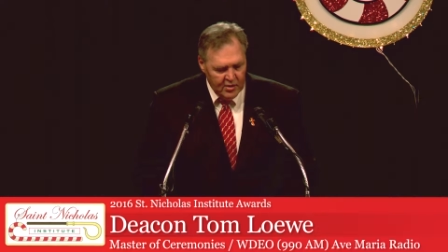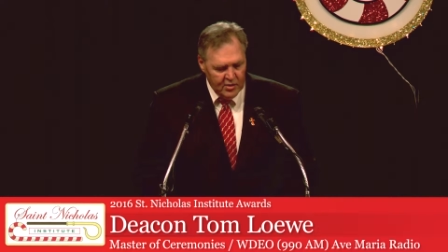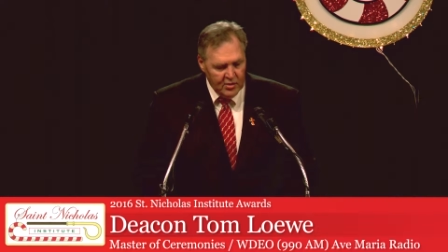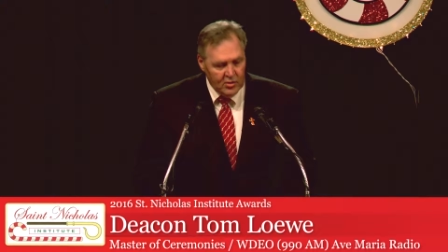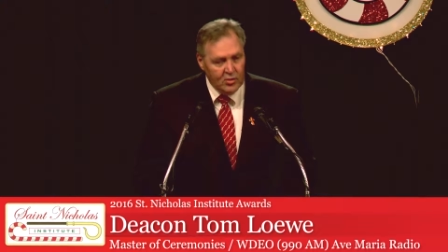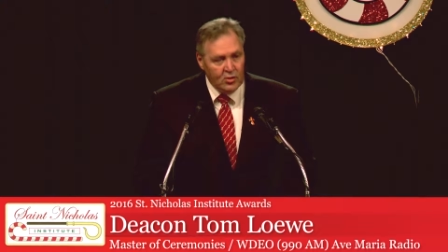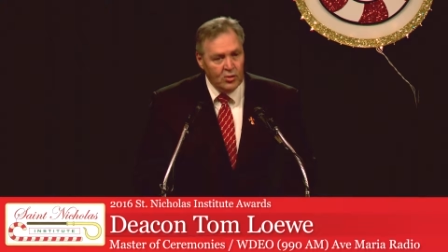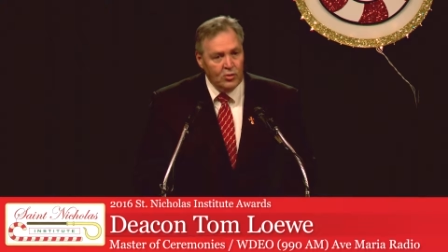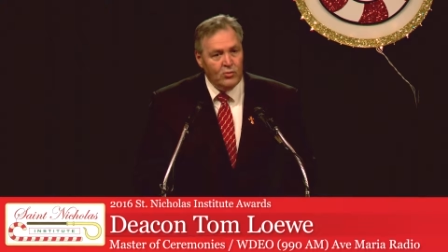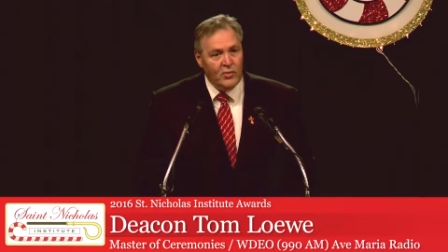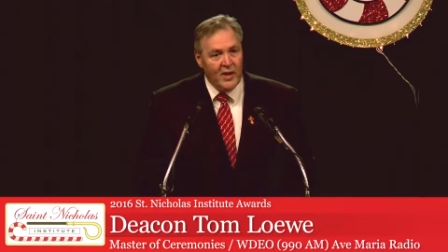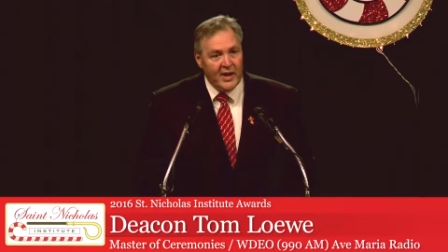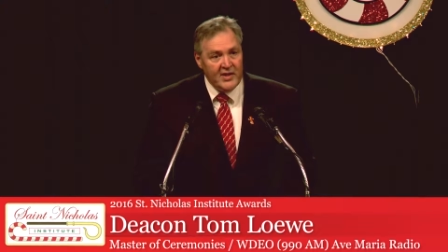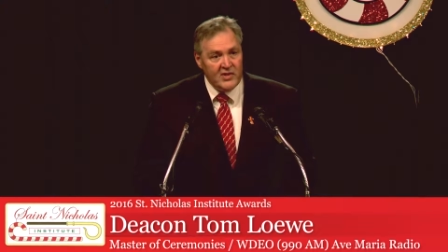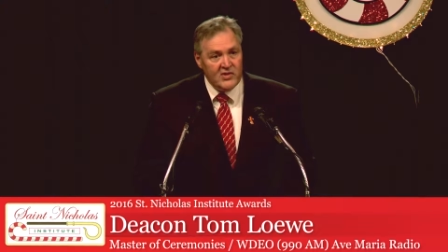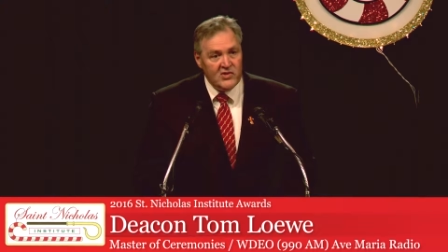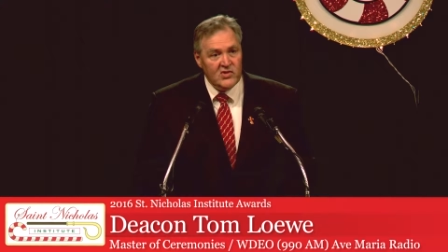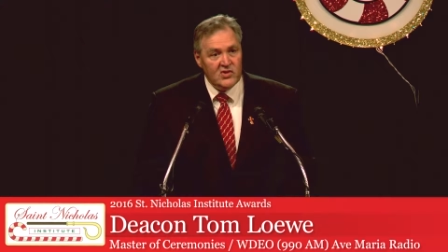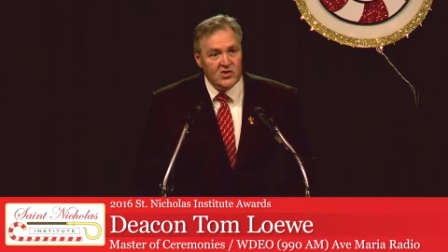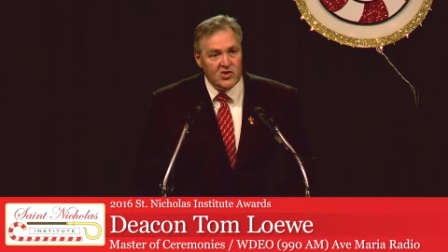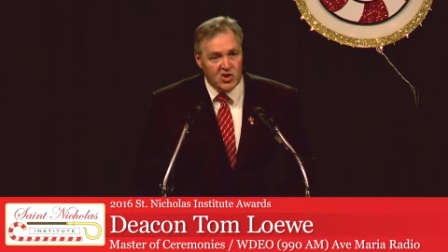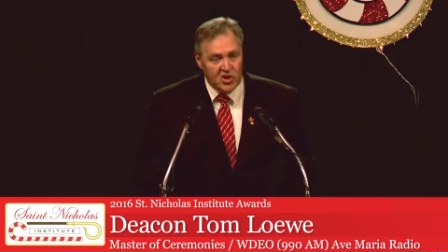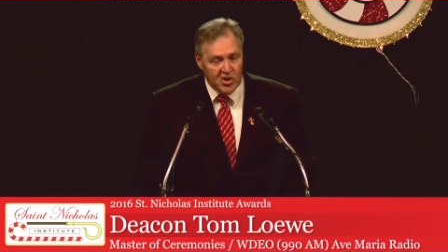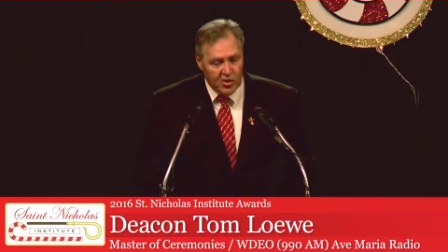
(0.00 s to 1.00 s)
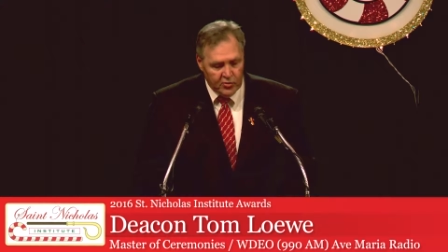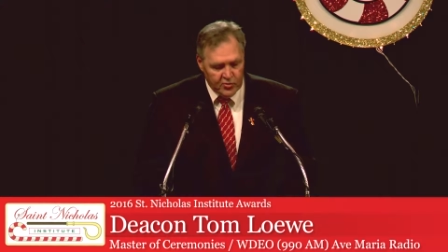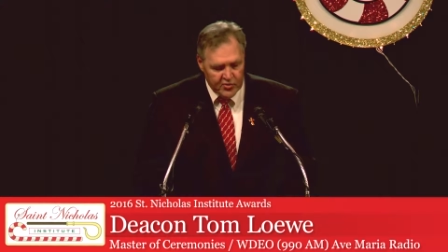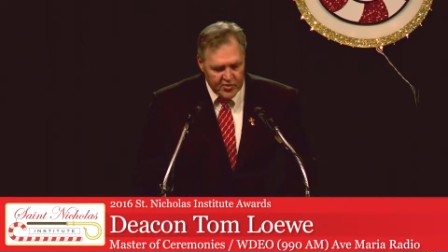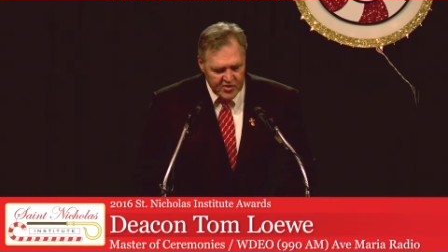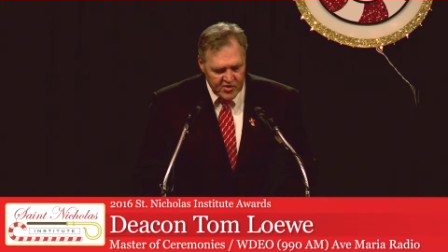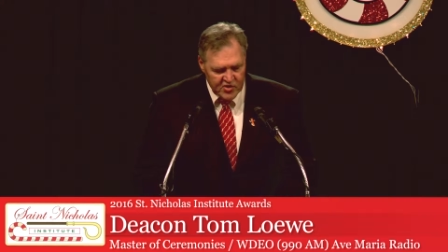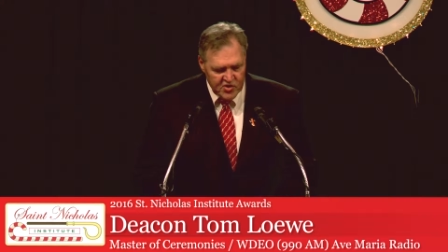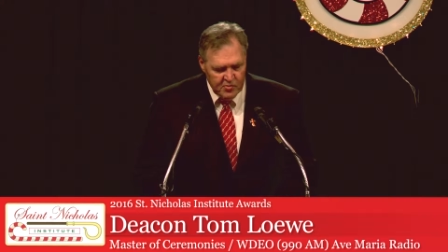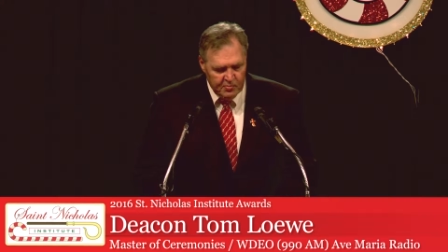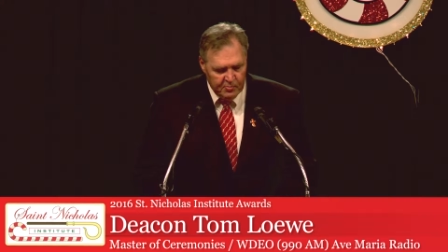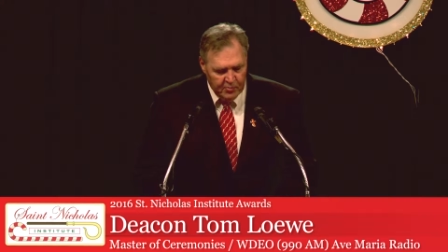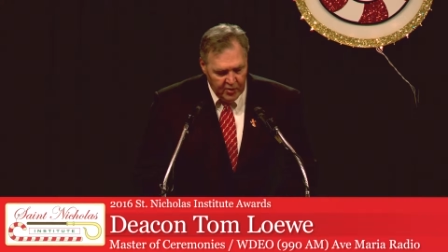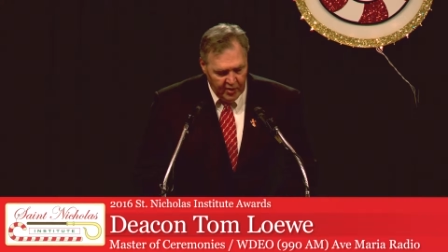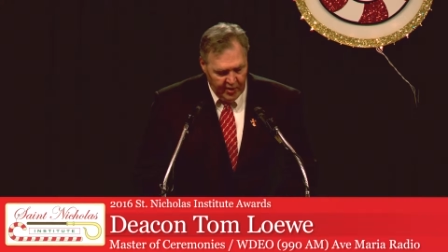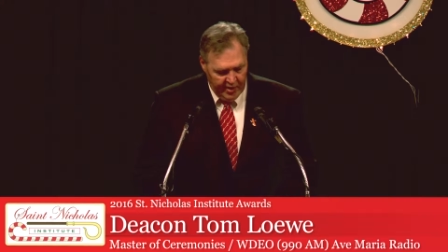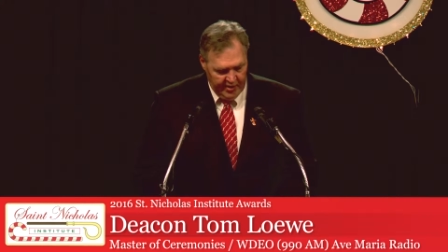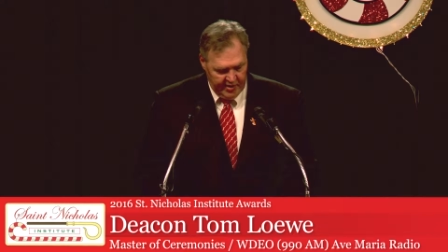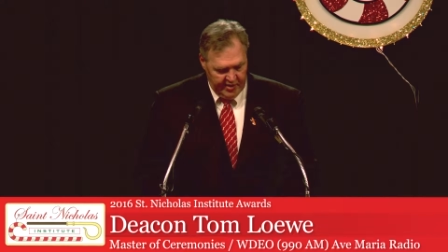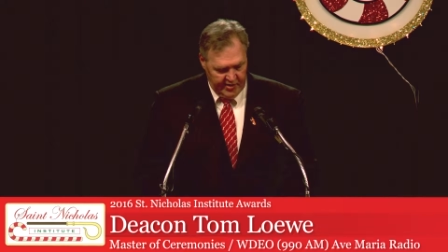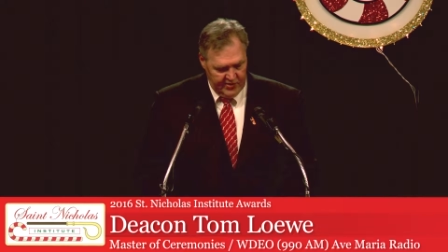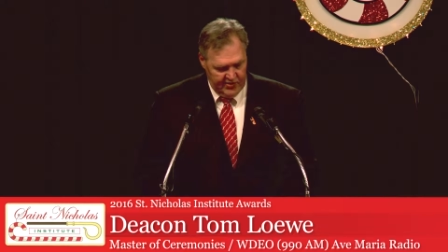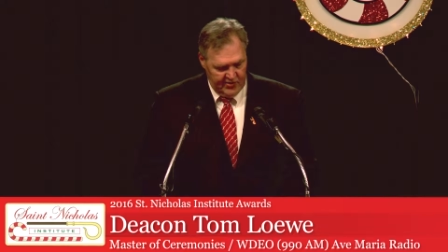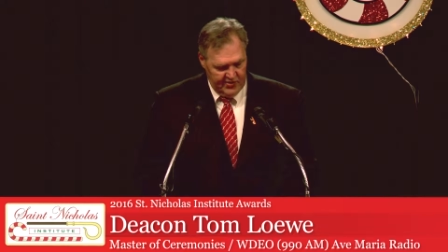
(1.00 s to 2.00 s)
who writes children's
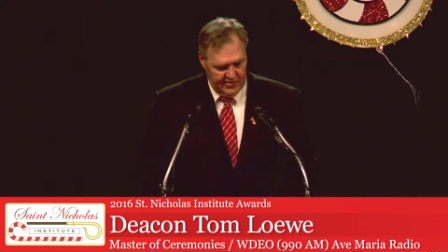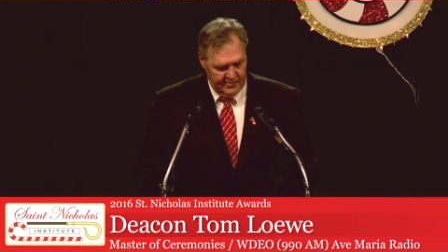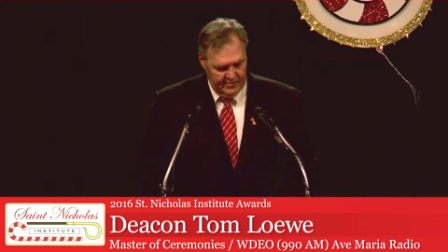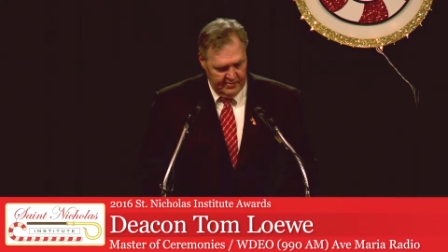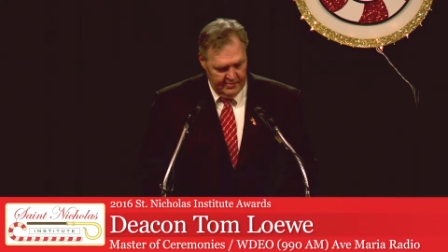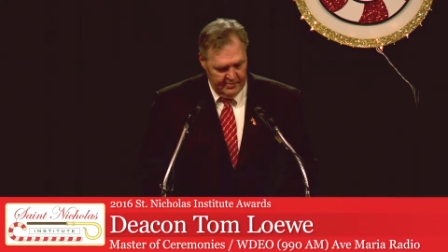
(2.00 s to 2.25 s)
books,